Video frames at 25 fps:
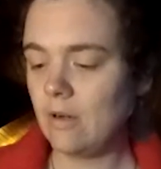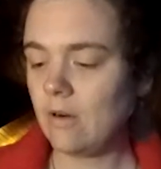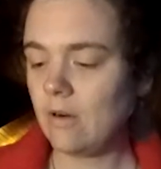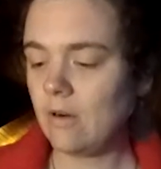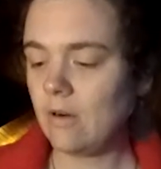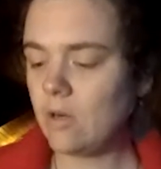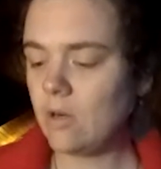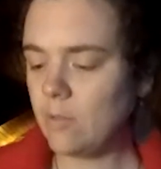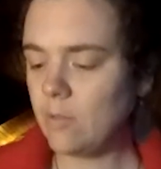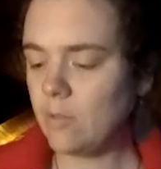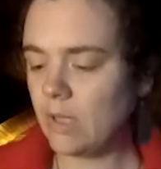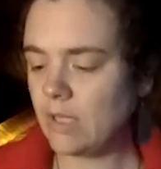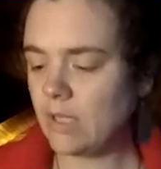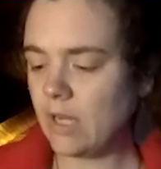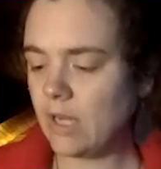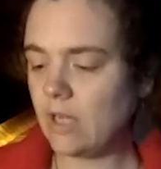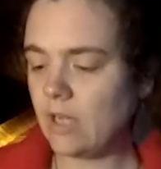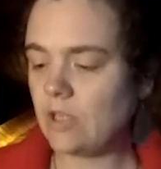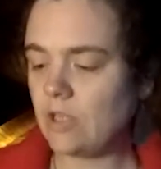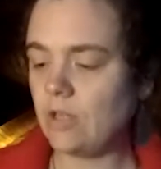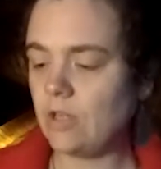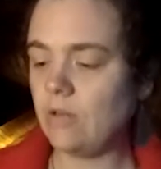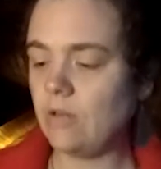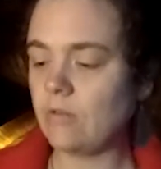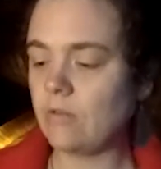
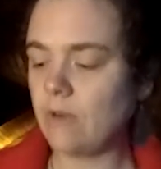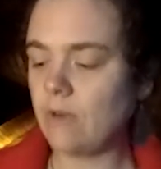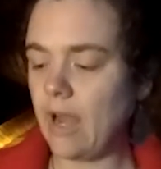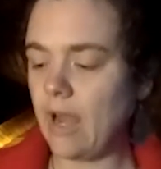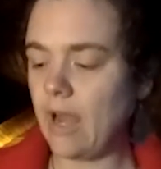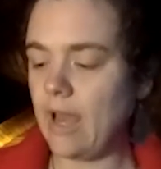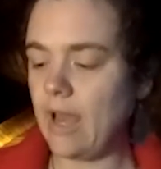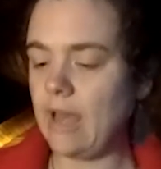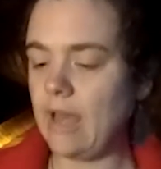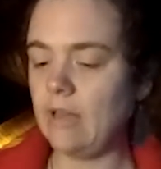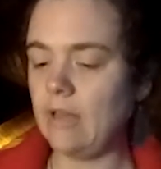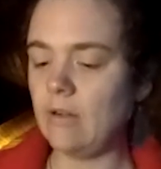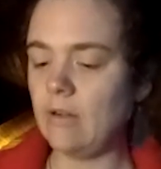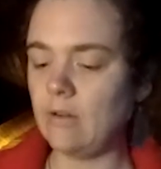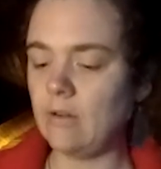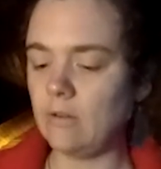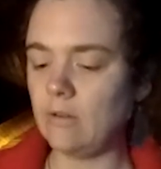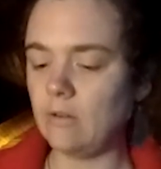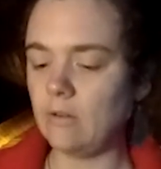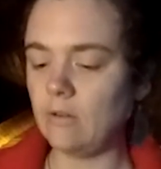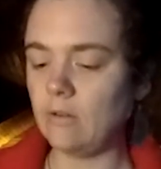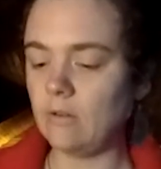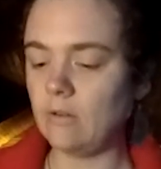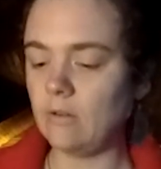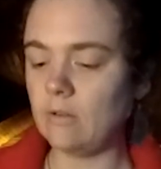Ornamentation gray and
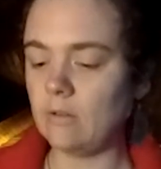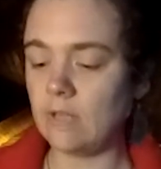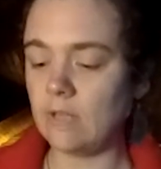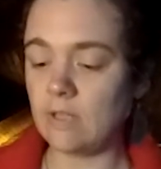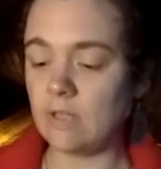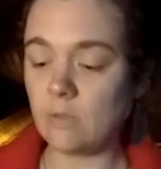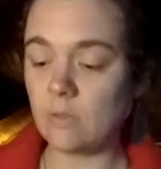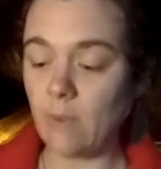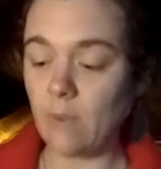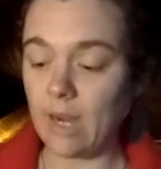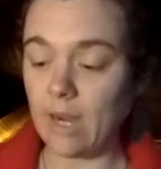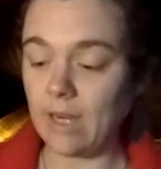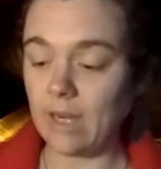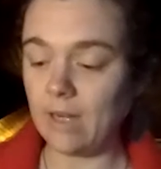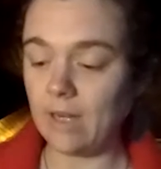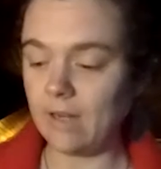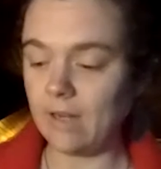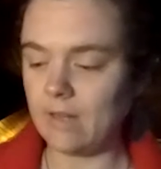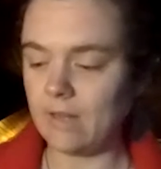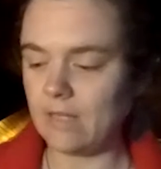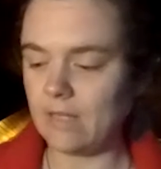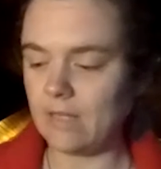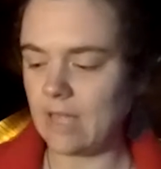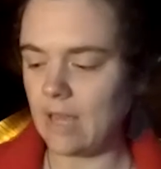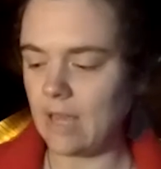gold, it's waiting
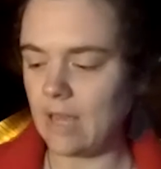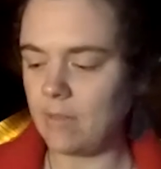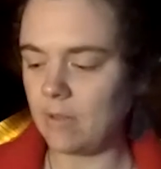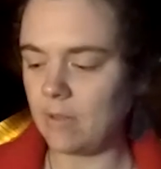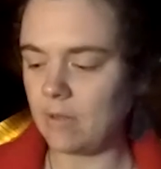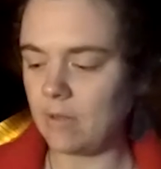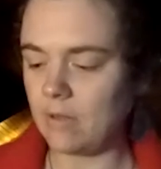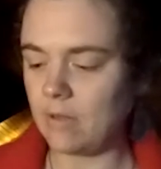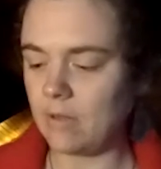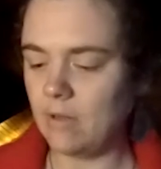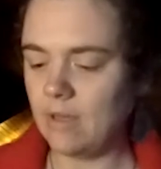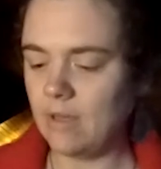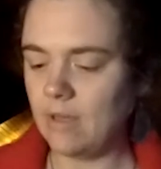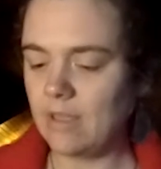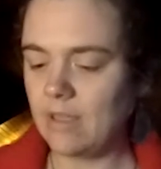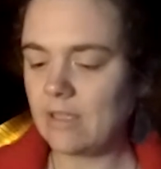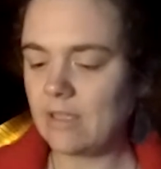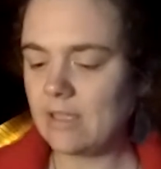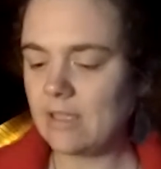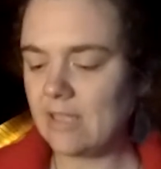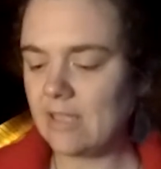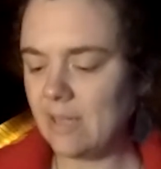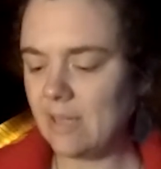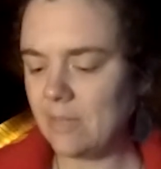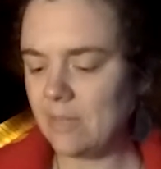on the table,
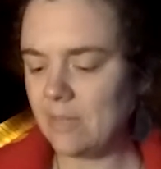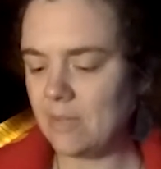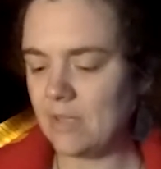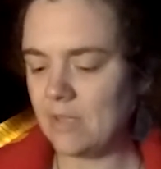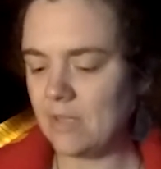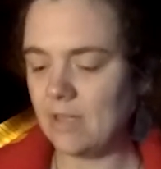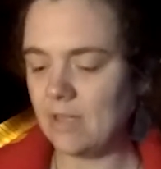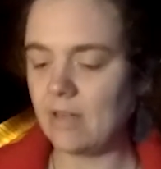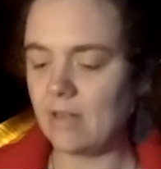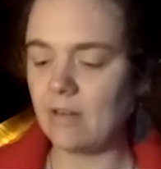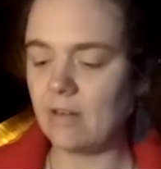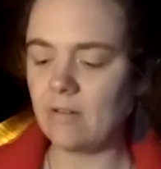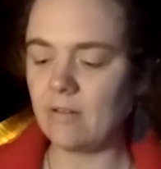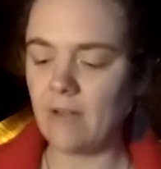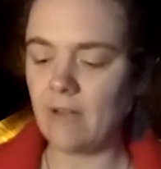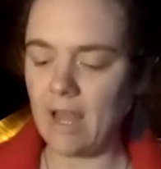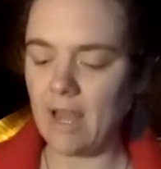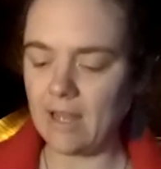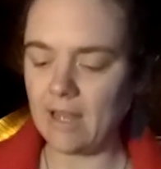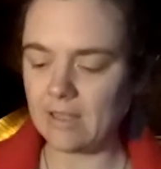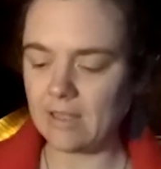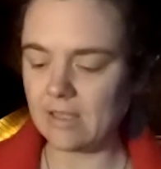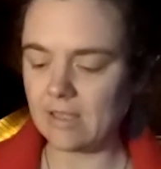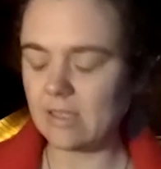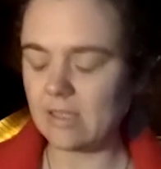sipped and
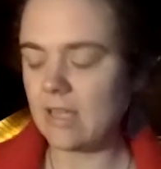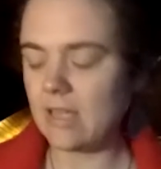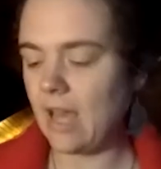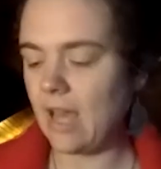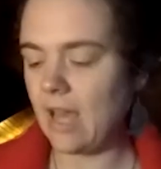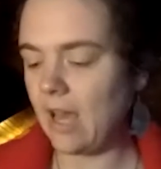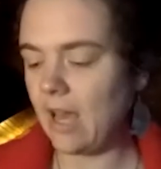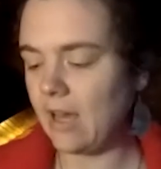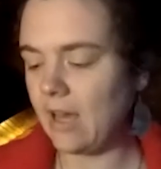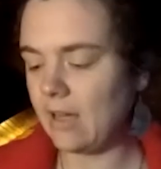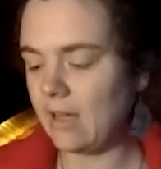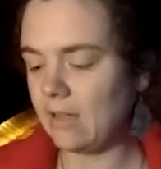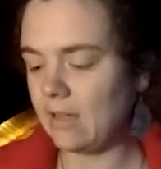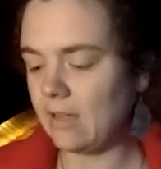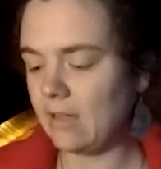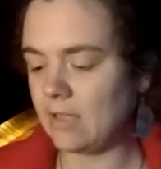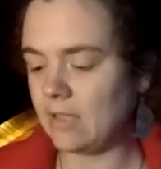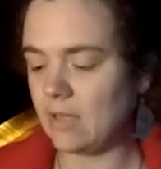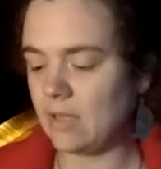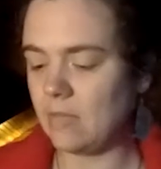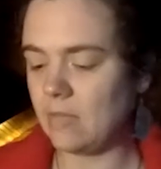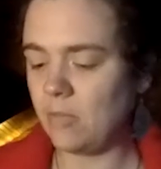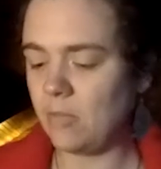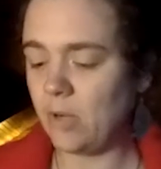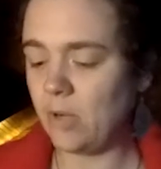caressed, held
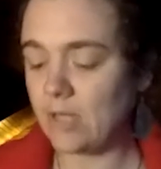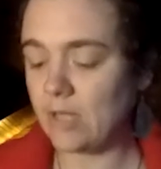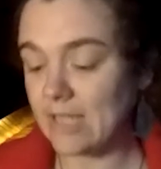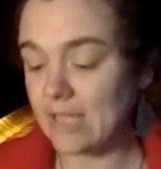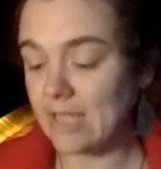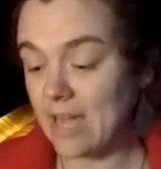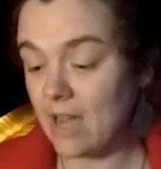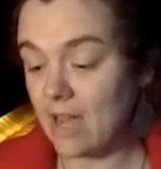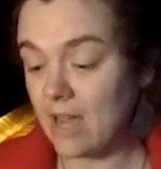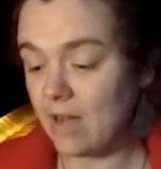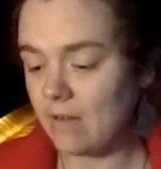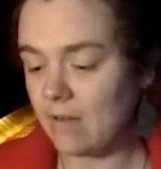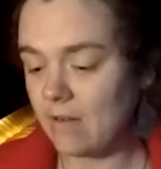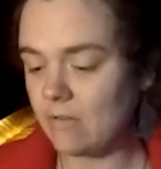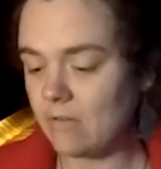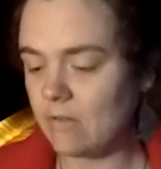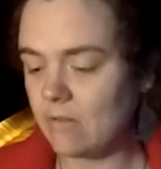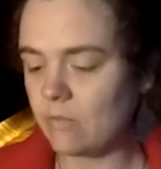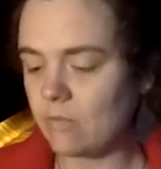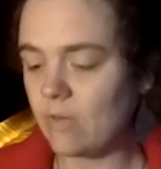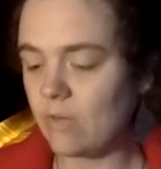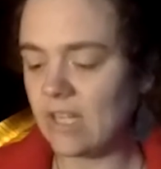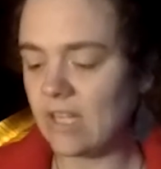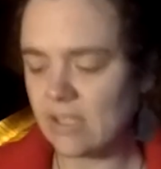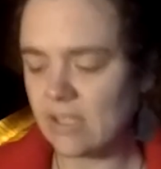and put
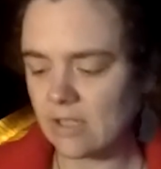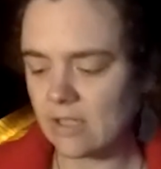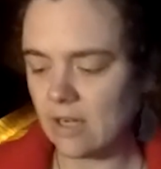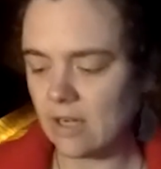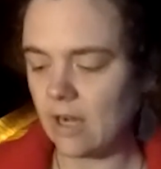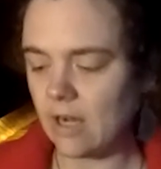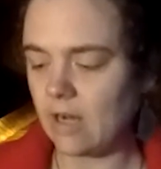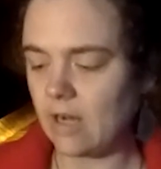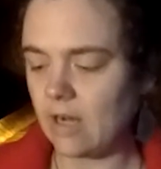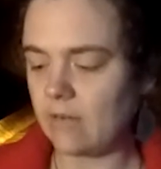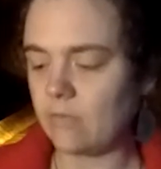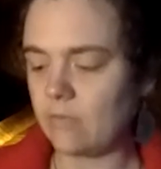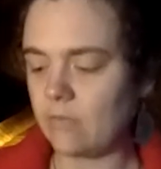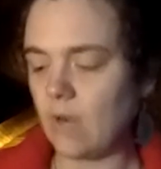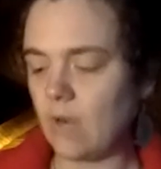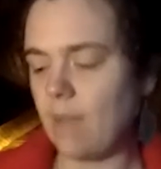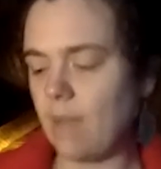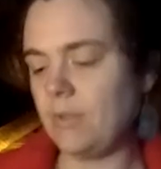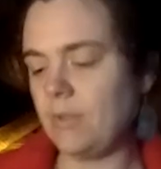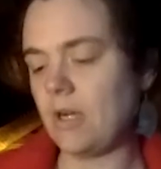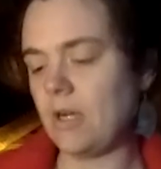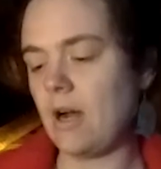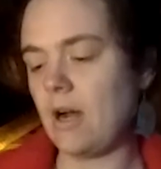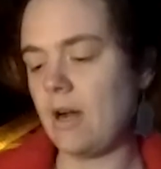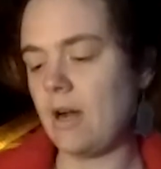down, rinsed off,
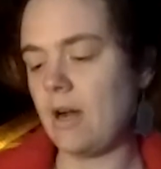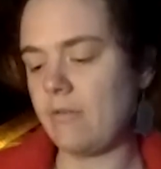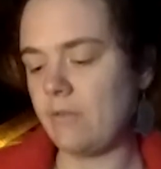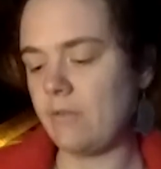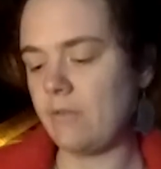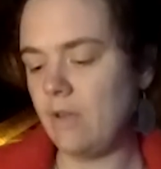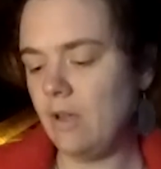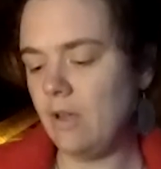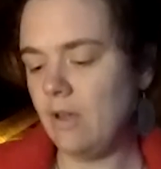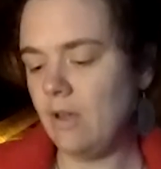wiped off,